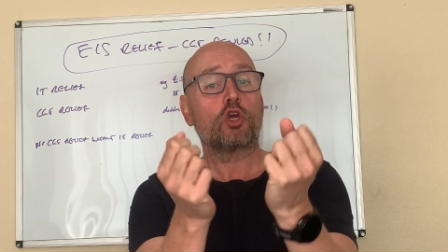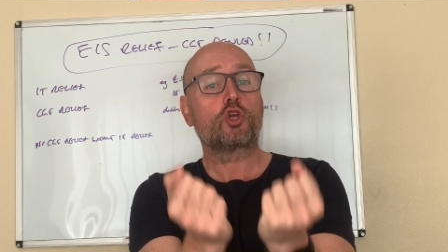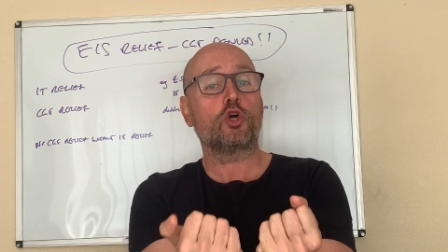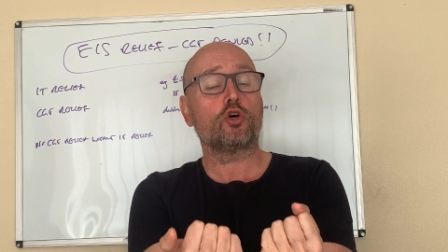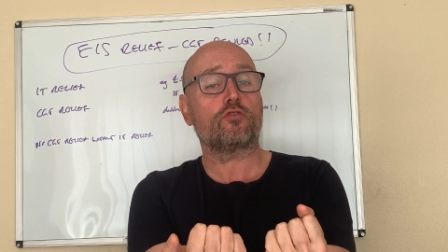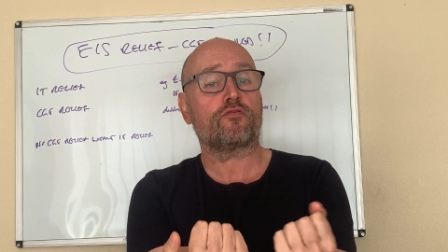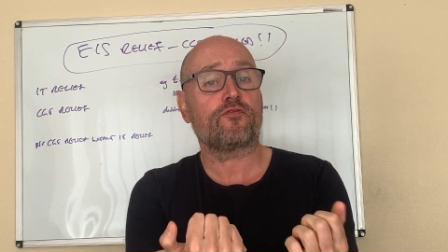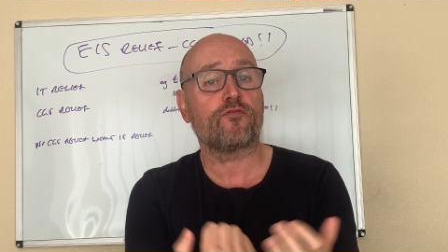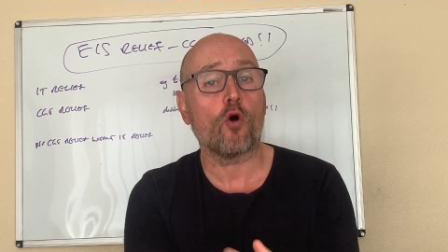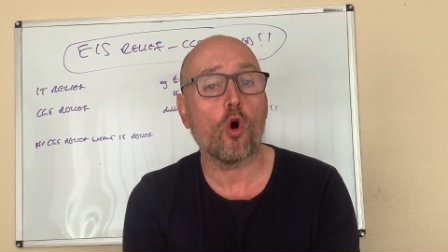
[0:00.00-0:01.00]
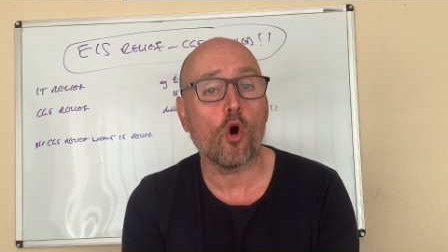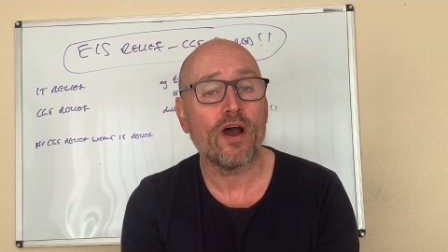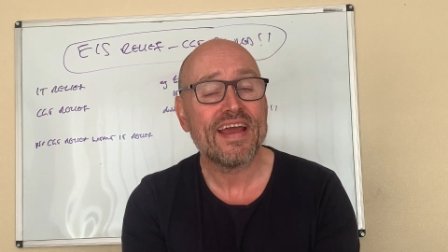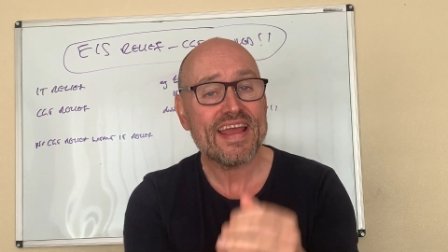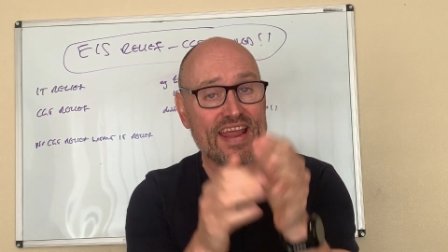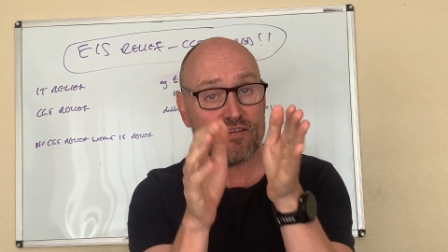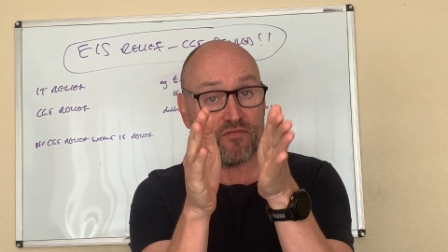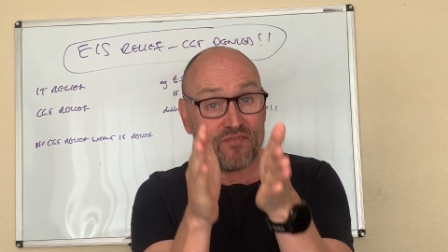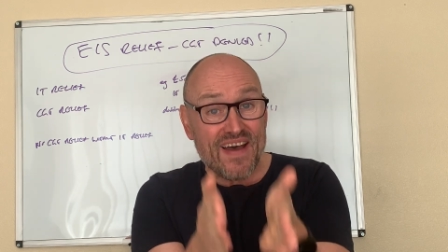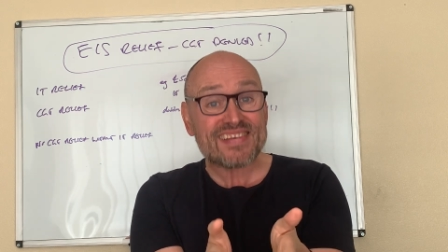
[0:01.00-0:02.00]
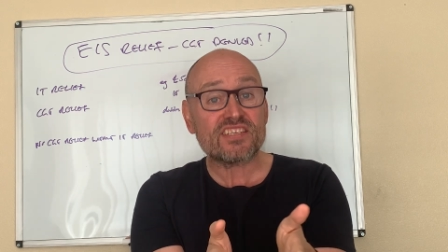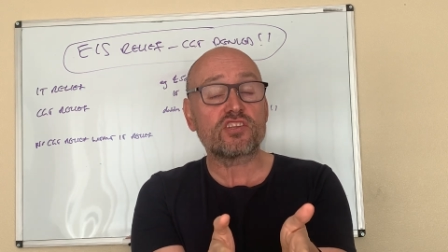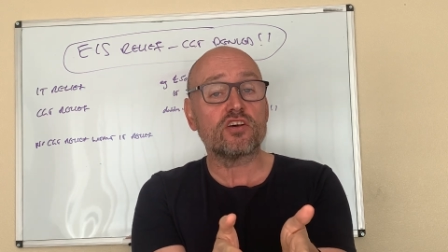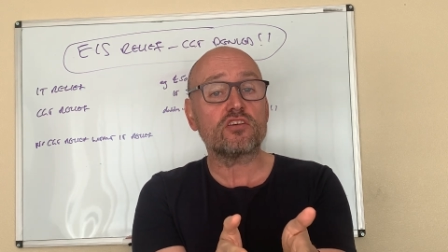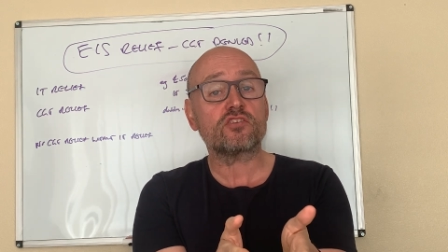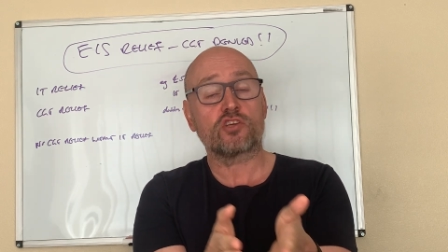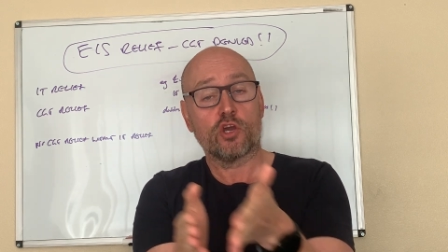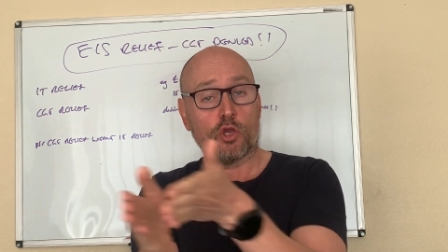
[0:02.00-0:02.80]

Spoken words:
good for investors